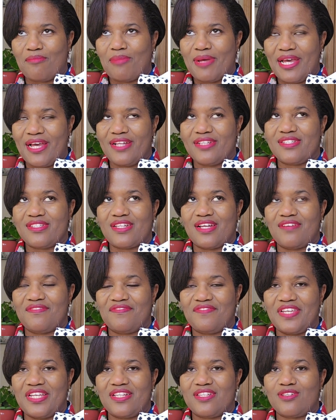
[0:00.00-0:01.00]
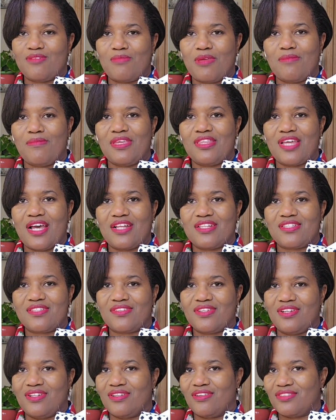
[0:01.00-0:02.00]
pants that fit, so maybe
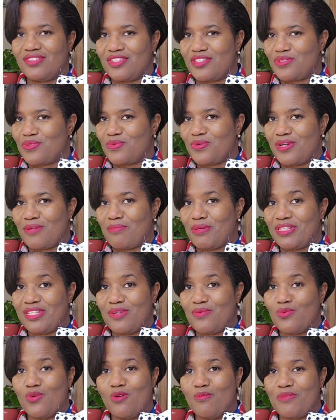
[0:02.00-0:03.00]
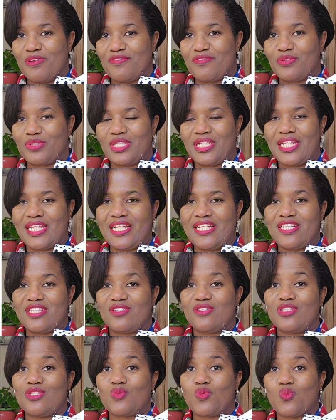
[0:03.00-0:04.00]
that's another story, but it won't be for the linen.
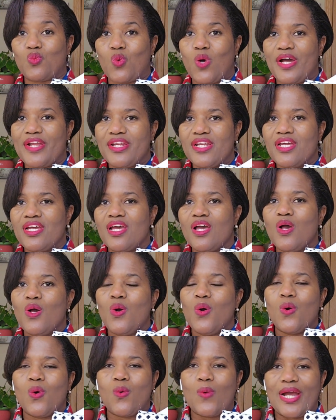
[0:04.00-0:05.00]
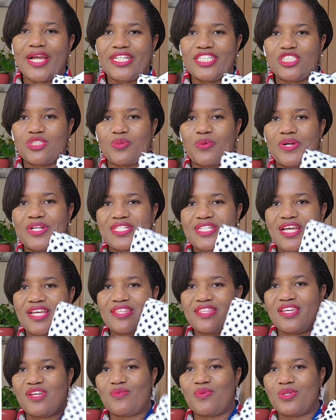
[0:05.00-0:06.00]
So this one white shorts
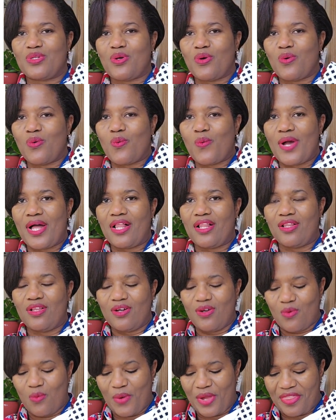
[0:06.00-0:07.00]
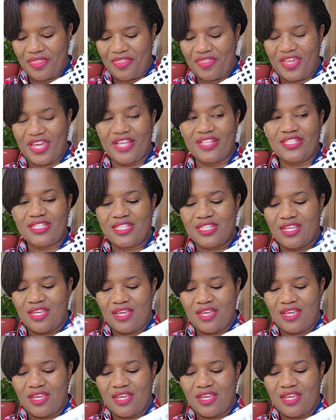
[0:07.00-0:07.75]
I think would go well with this.